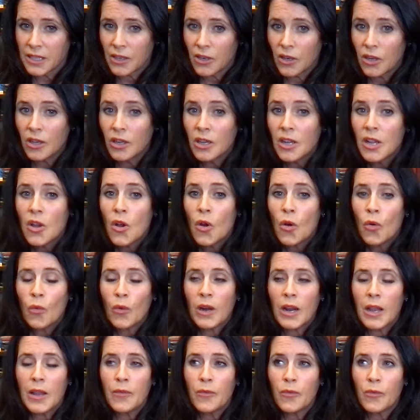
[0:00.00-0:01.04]
at all when
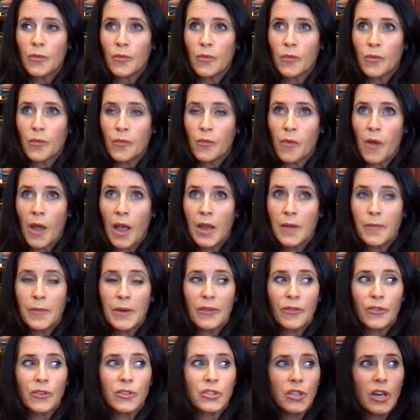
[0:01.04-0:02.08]
i had my
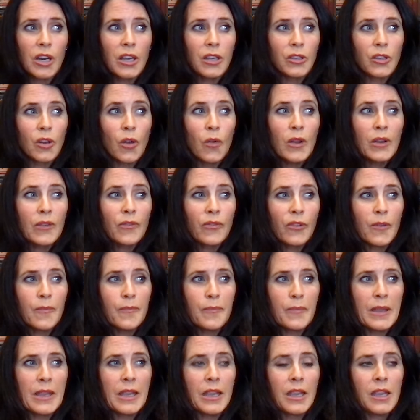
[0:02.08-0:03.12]
first child going from
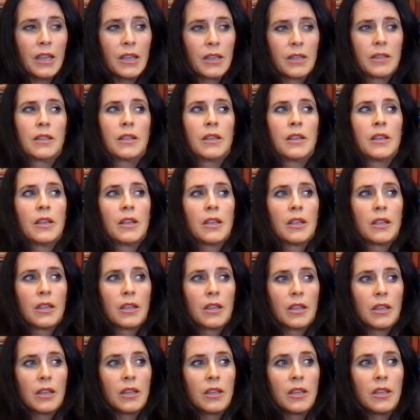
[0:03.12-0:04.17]
being
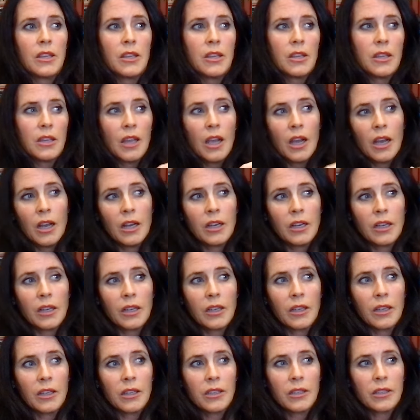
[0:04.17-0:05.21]

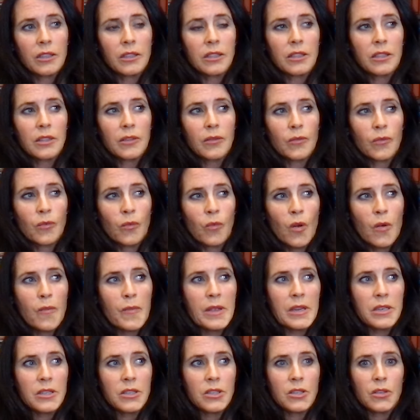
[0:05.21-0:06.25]
young
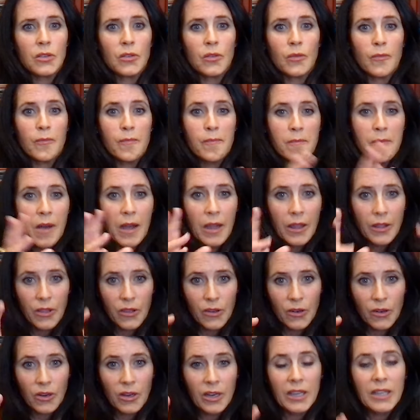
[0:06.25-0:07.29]
woman to
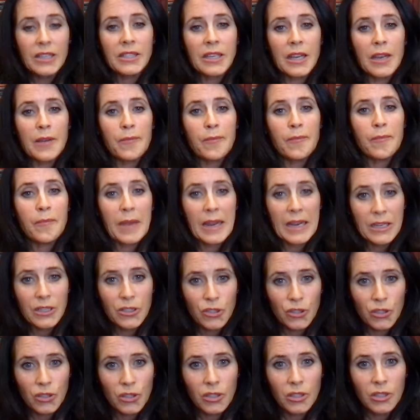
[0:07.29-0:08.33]
mother is a
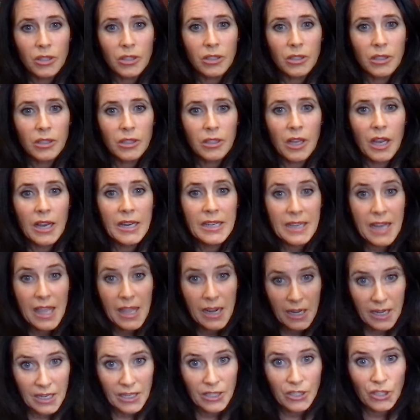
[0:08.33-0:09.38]
major
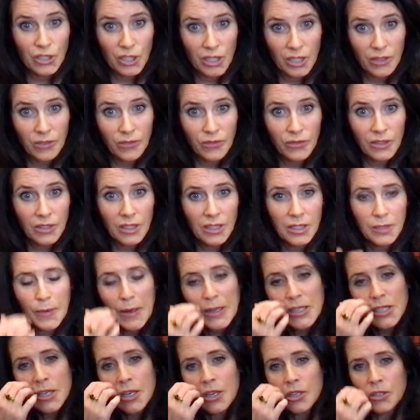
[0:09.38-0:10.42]
identity shift
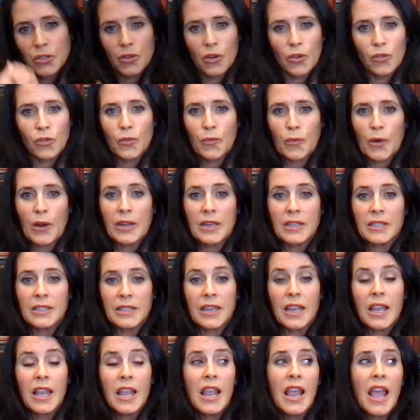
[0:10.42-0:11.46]
especially because you go through
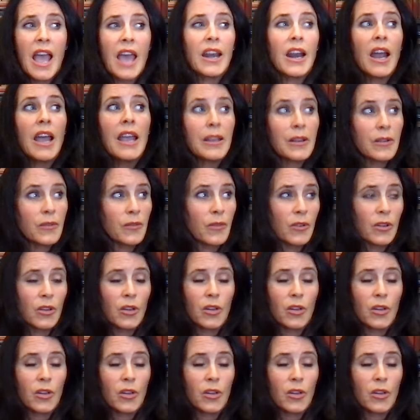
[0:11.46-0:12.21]
pregnancy and i